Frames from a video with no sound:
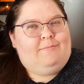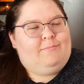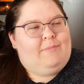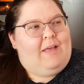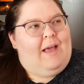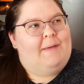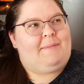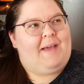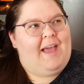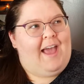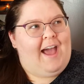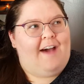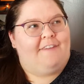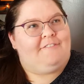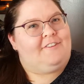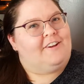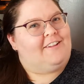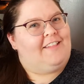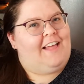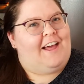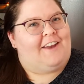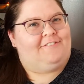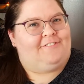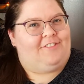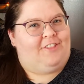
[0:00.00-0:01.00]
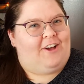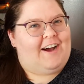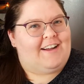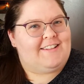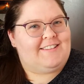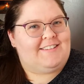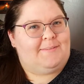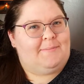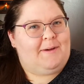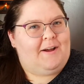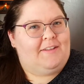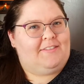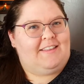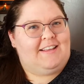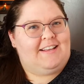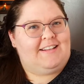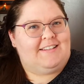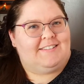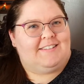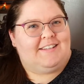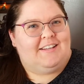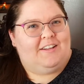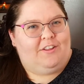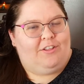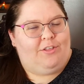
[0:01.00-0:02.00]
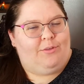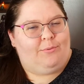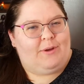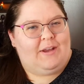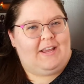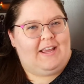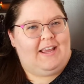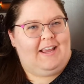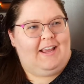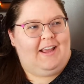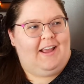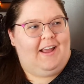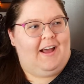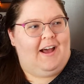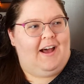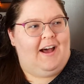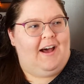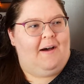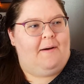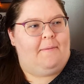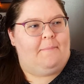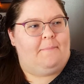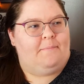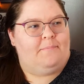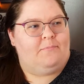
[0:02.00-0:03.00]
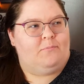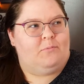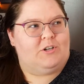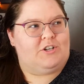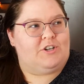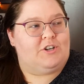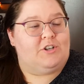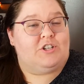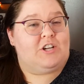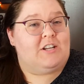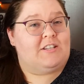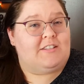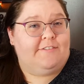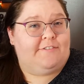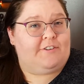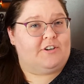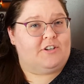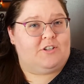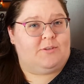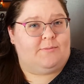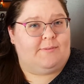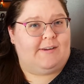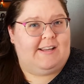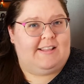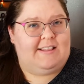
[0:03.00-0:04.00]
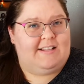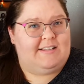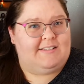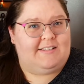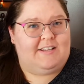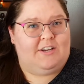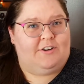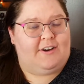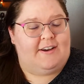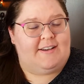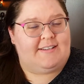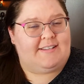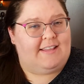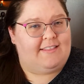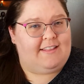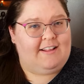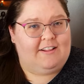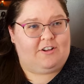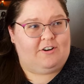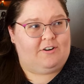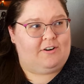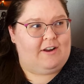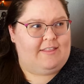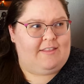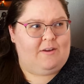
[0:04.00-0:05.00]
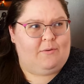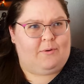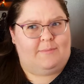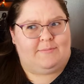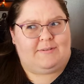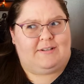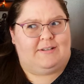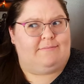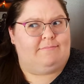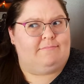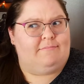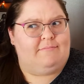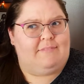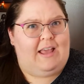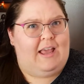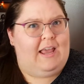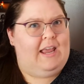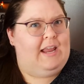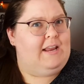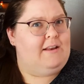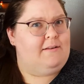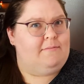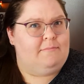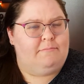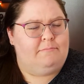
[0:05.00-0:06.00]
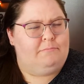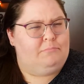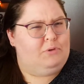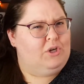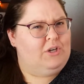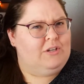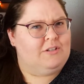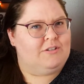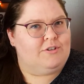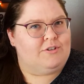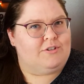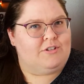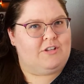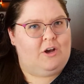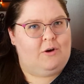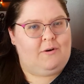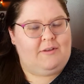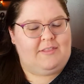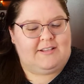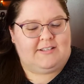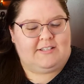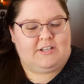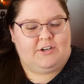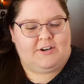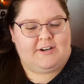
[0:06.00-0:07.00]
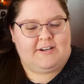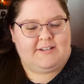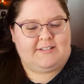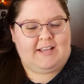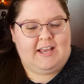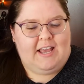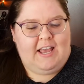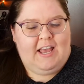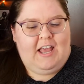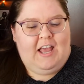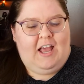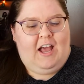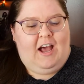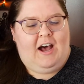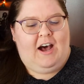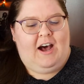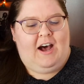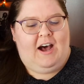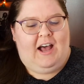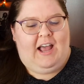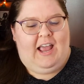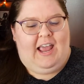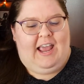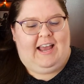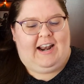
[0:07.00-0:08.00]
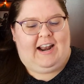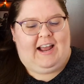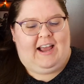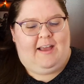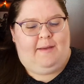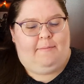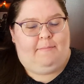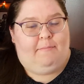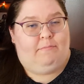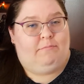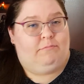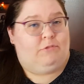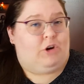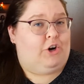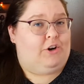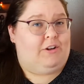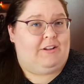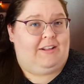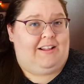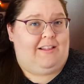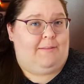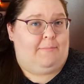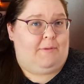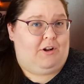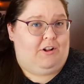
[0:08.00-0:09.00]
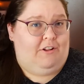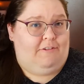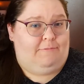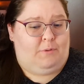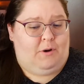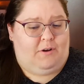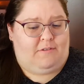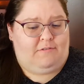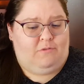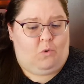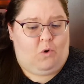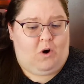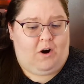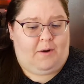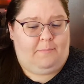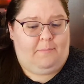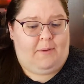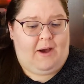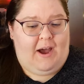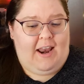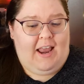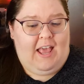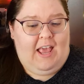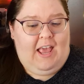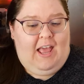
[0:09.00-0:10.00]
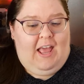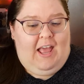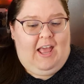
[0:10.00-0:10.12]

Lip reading: am having a lot of thoughts about these 3, which are just the first 3 in the series. I think we're up to 8 books or so in the series, and I'm currently in the middle of book 4. But